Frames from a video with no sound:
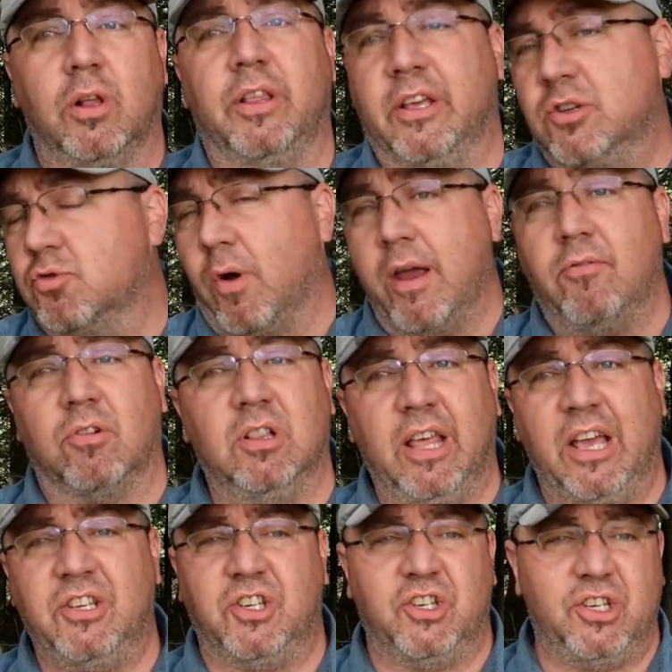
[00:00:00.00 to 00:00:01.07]
really great
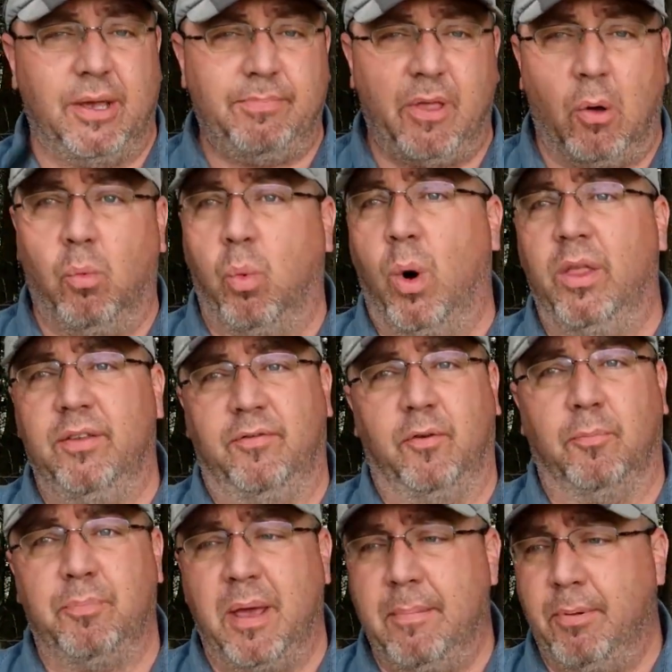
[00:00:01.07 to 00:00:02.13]
relationship. They're
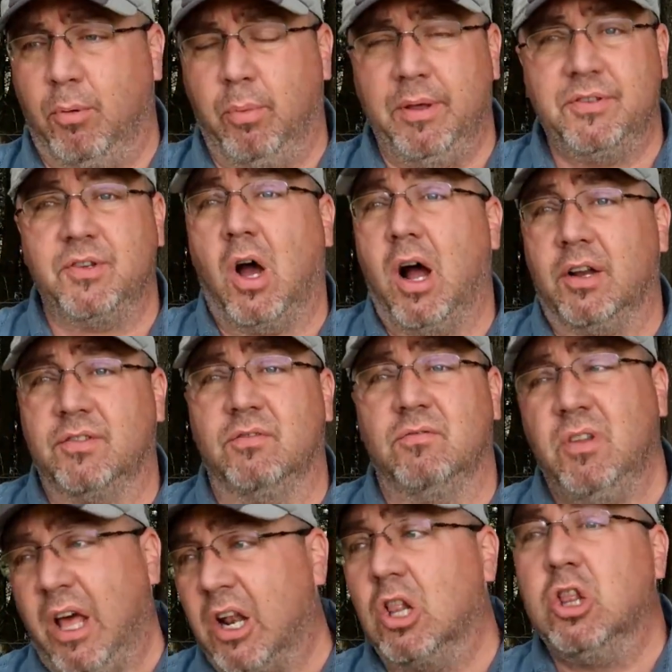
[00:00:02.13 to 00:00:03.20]
wonderful people. We talked,
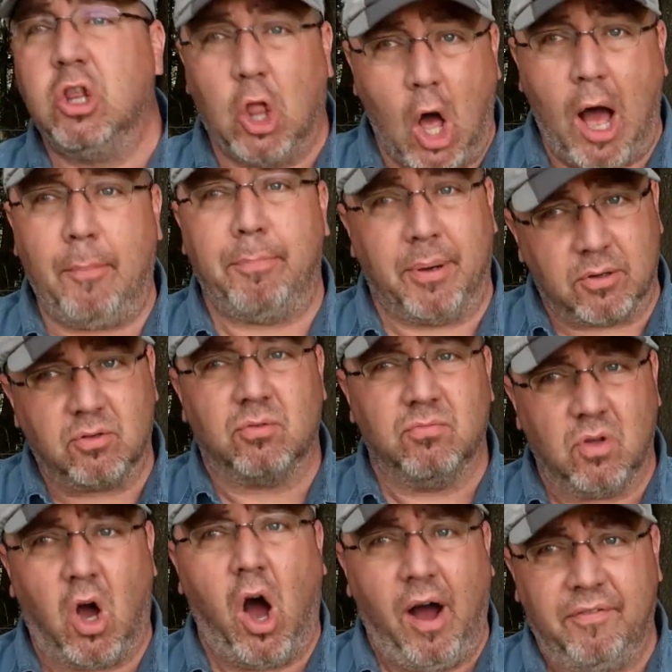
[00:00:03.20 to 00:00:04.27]
not a lot, but
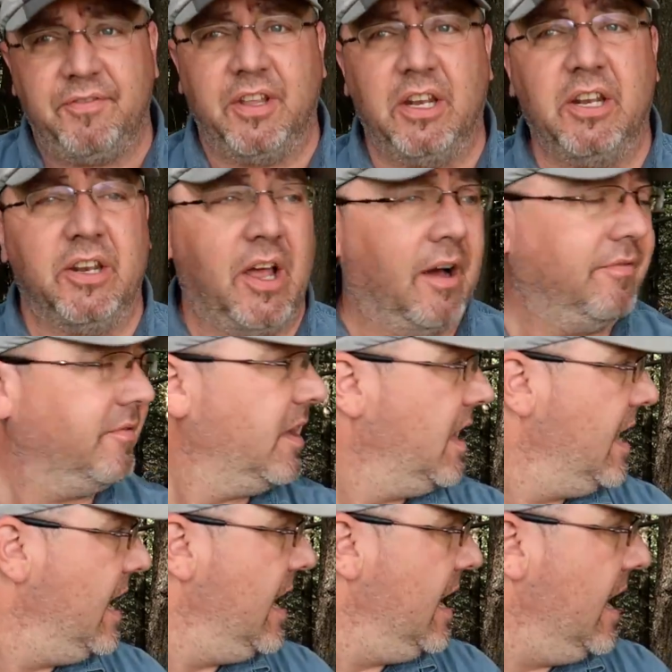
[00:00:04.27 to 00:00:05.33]
often enough.
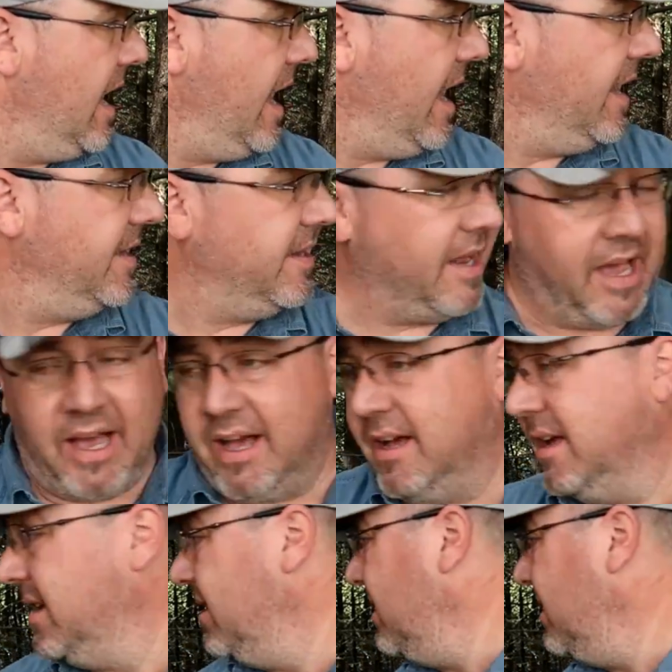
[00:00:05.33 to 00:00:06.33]
And I'm